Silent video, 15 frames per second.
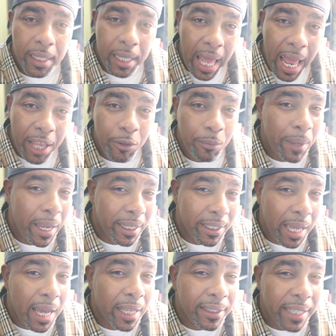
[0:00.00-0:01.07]
Now you made
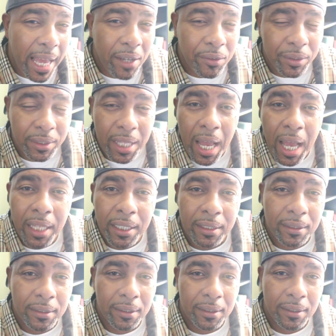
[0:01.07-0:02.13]

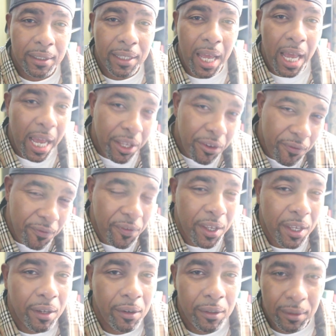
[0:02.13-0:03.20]
$9,000. Now how you
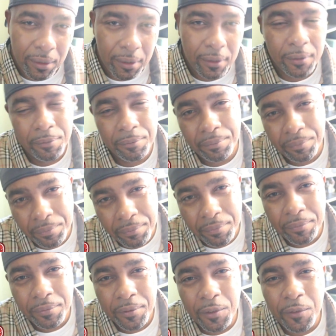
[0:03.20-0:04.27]
feel?
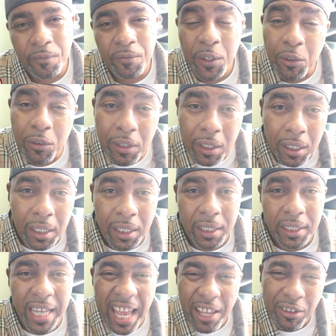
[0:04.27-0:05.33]
You feel
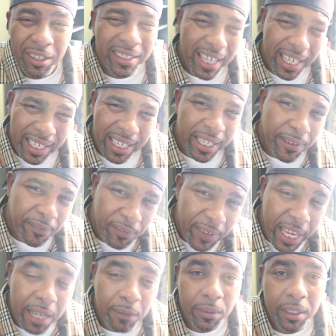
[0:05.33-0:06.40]
good? Now you can take care of your
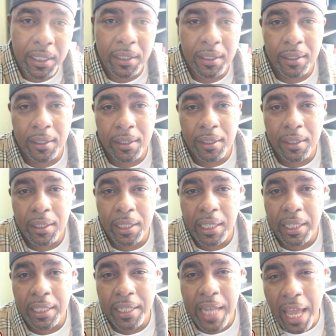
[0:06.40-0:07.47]
family.
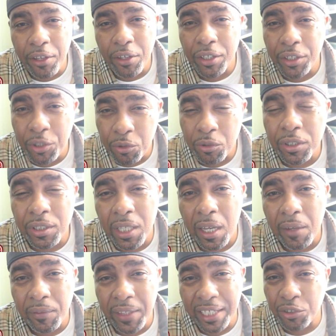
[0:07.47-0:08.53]
Now you can do
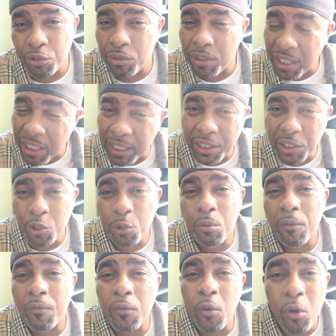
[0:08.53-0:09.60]
stuff that you couldn't do
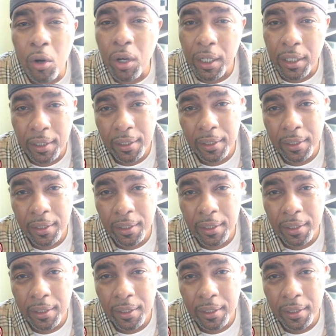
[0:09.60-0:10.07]
before.